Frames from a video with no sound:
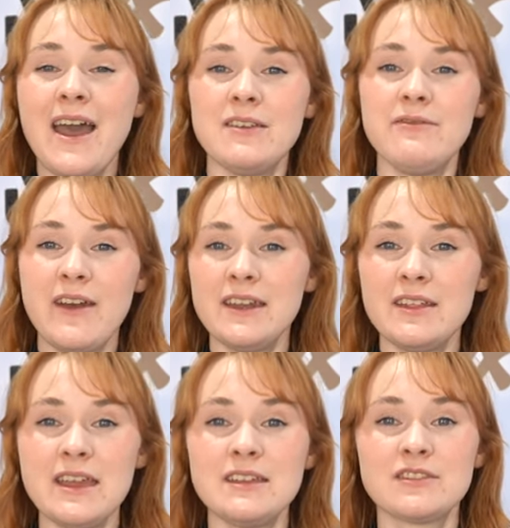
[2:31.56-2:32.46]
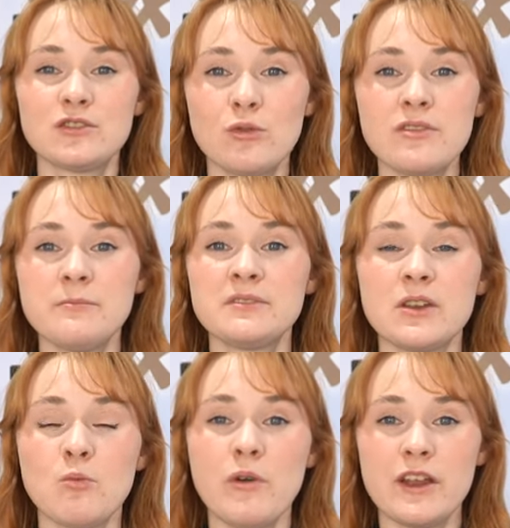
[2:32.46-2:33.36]
And finally, store them
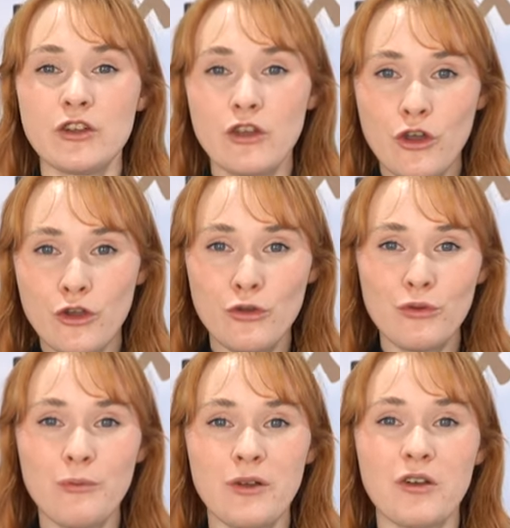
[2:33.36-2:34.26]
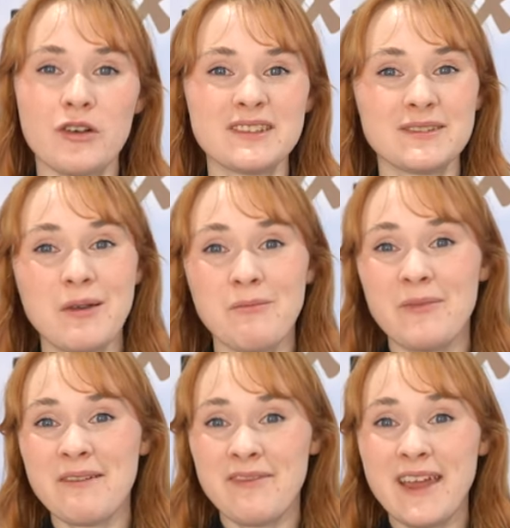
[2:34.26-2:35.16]
somewhere cool, because
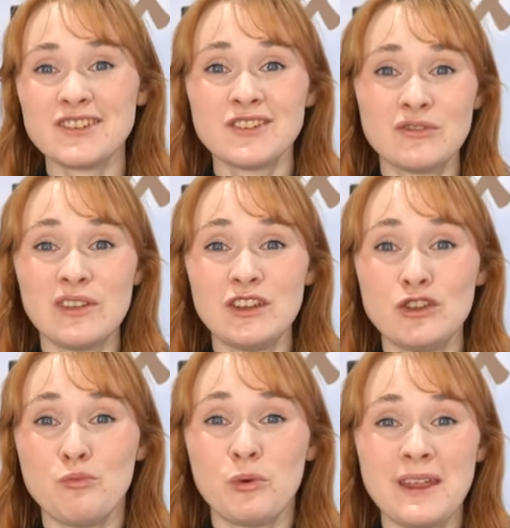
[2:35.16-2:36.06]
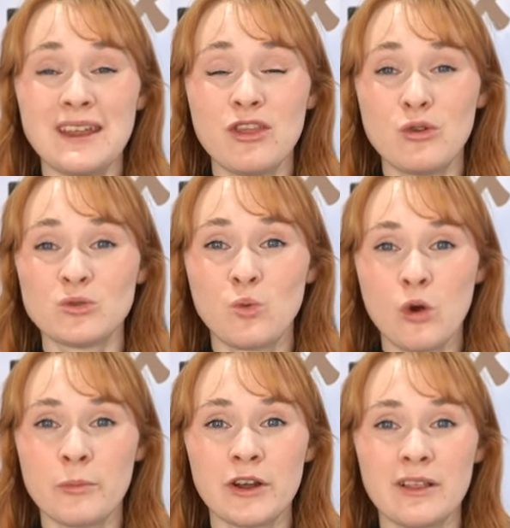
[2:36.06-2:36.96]
infections really do breed in those
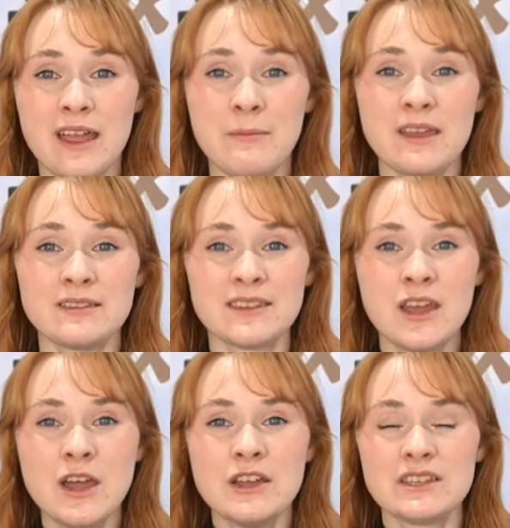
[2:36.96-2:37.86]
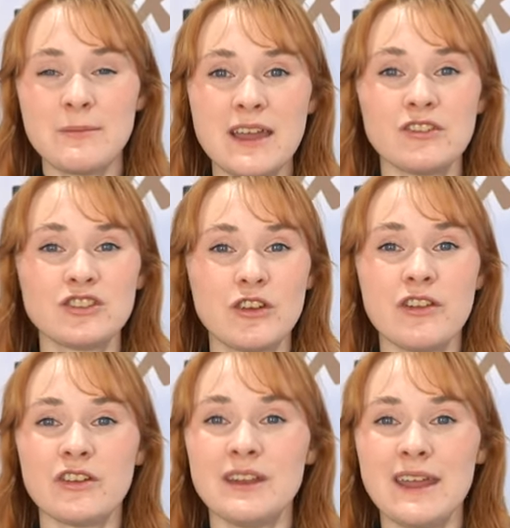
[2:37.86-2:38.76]
warmer climates. So making sure
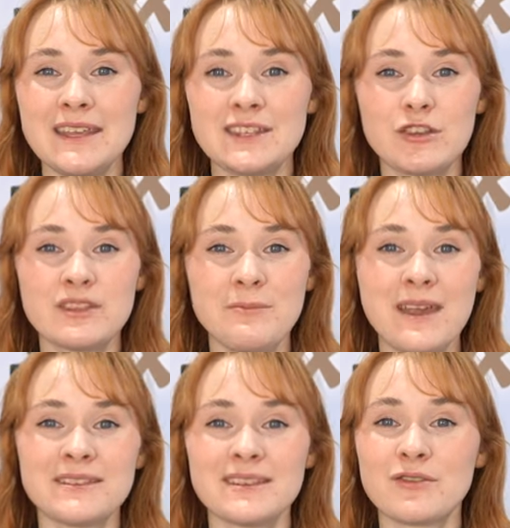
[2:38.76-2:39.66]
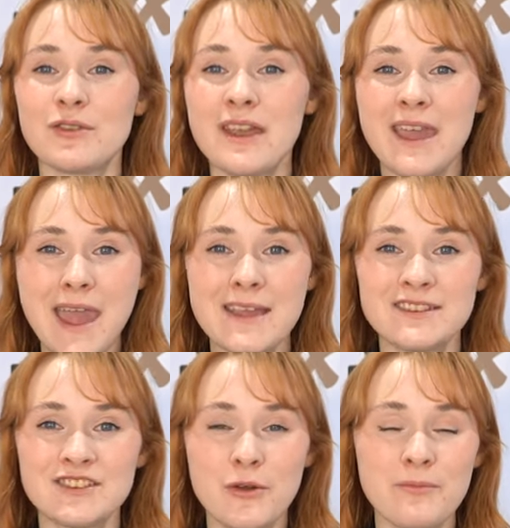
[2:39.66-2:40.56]
they're in a nice cool space is going to again
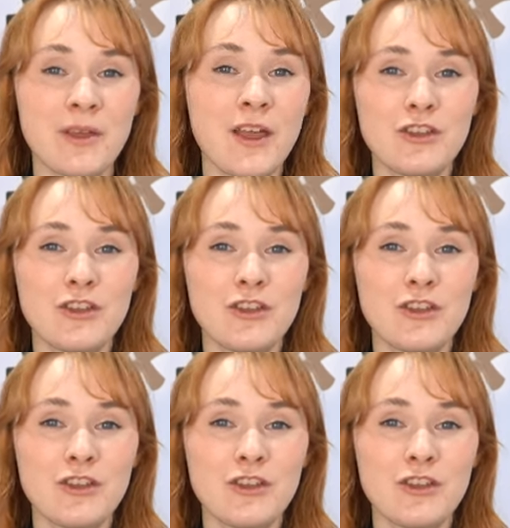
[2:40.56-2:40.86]
stop